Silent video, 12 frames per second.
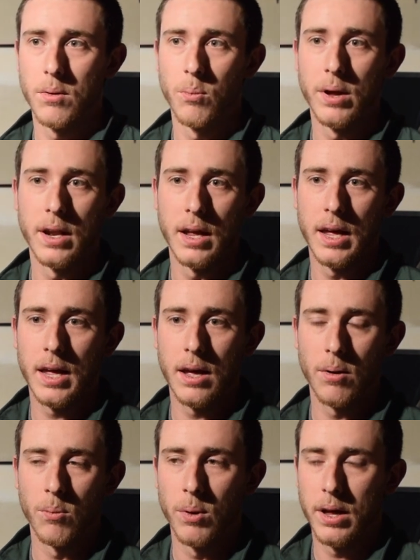when
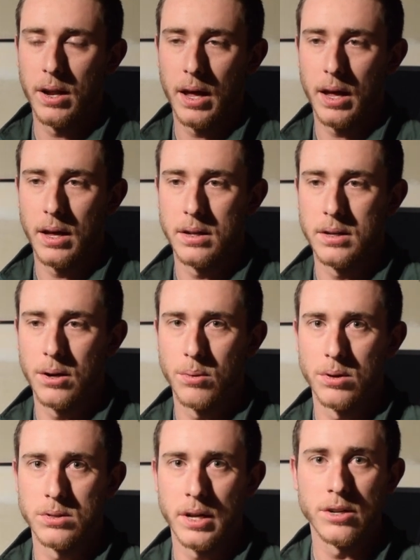a deer
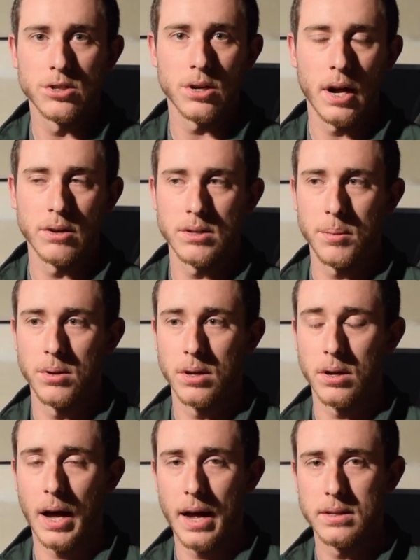was injured, I was able to
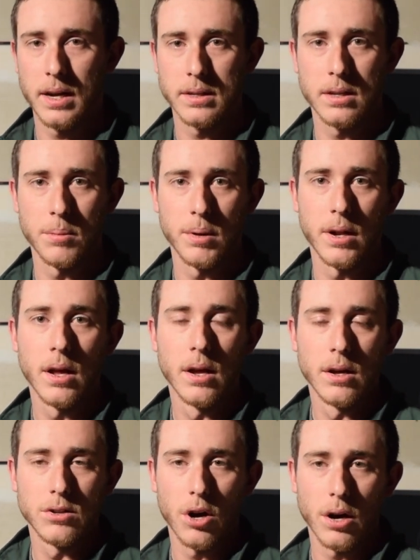contact them and
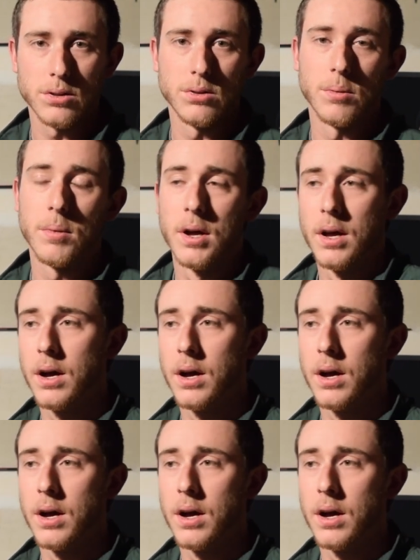talk to them